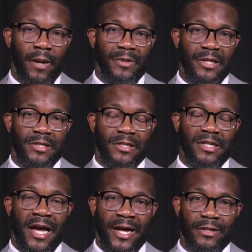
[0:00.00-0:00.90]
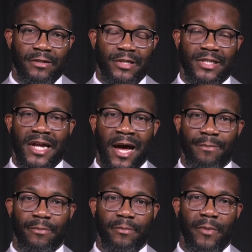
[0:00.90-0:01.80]
does not stop
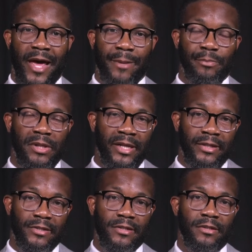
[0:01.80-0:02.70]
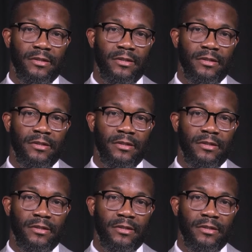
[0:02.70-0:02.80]
at place.